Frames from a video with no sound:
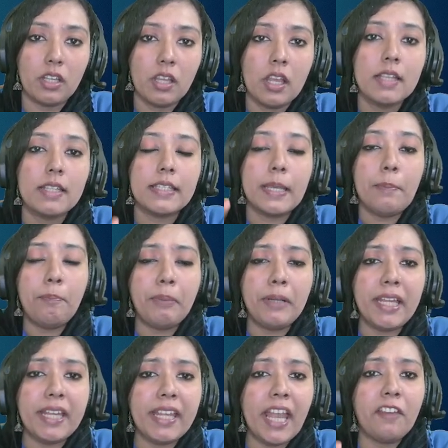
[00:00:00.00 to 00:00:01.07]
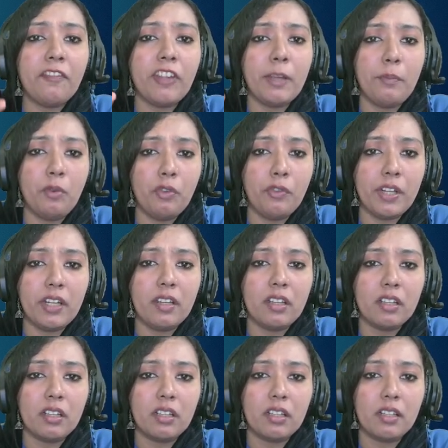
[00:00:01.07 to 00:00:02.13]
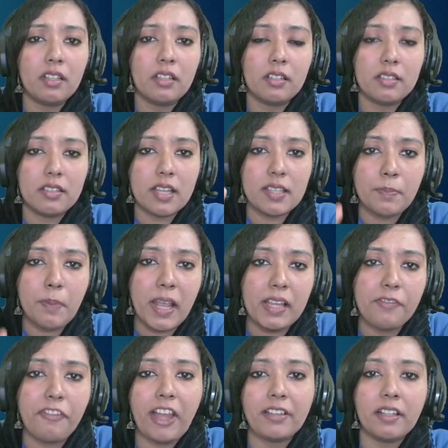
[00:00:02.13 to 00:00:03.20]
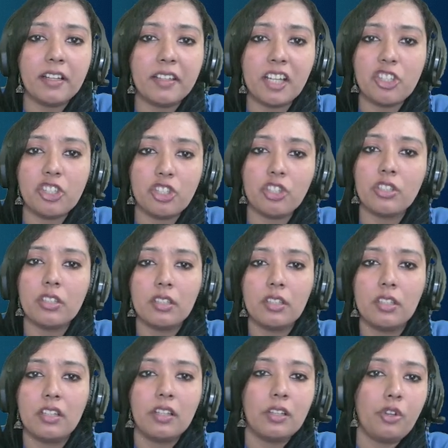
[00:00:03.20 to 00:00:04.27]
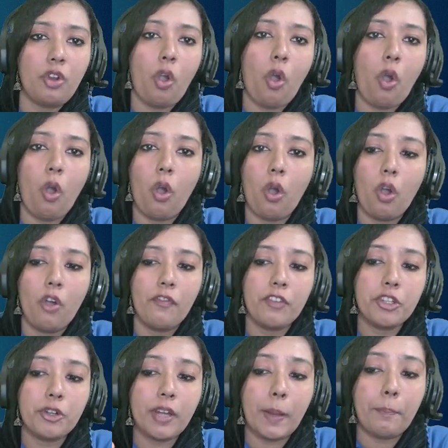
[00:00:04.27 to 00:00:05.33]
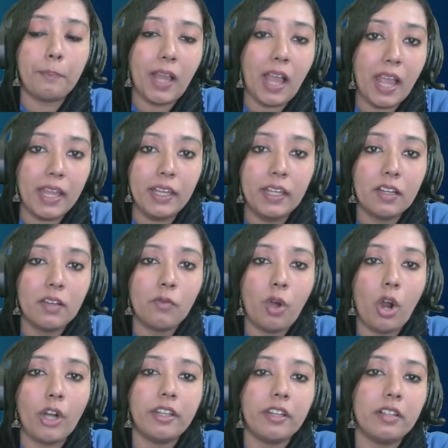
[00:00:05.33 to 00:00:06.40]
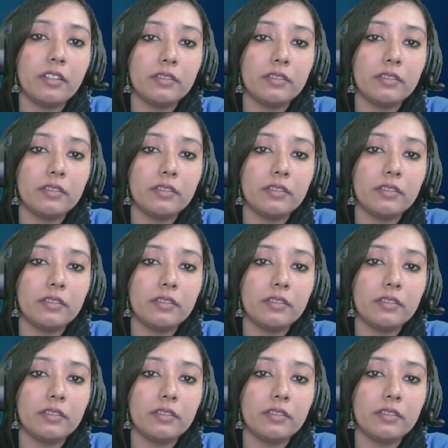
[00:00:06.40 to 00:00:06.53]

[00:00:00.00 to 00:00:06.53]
Simply can we move it just by feather touch? No. We should apply what?